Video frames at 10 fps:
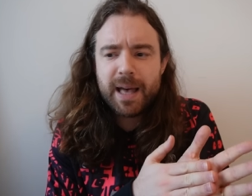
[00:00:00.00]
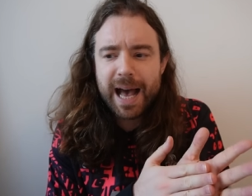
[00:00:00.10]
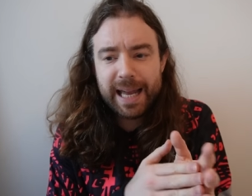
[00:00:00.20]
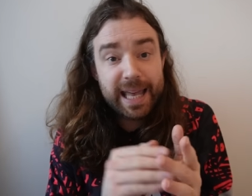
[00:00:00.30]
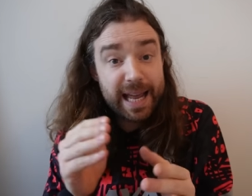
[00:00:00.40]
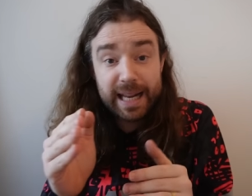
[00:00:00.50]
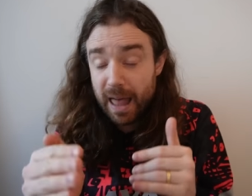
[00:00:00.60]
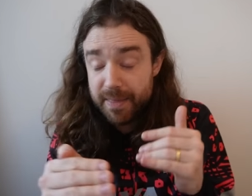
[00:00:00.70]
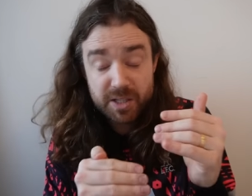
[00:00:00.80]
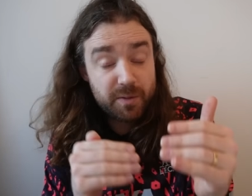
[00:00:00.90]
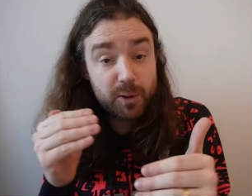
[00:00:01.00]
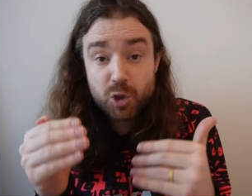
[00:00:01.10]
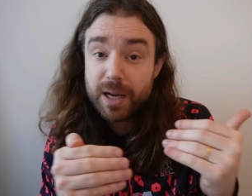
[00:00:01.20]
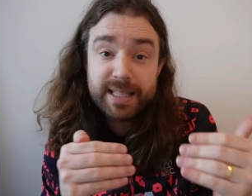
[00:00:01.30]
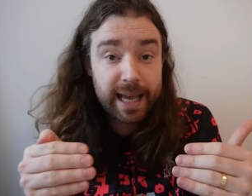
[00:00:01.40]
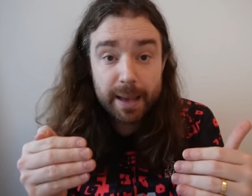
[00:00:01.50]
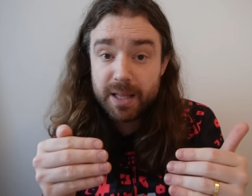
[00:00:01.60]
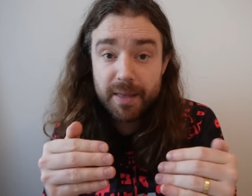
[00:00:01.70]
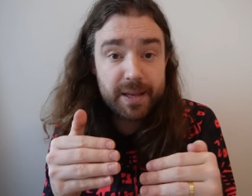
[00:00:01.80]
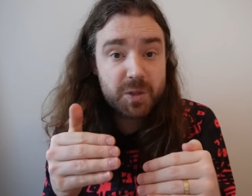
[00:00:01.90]
And I get it, like there's frustrating games
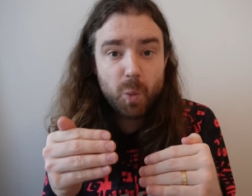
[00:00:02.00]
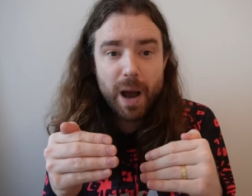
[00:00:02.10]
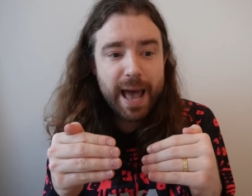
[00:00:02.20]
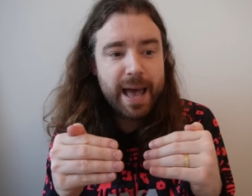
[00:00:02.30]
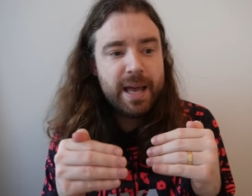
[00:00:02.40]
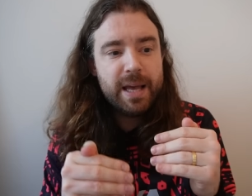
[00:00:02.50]
like this where,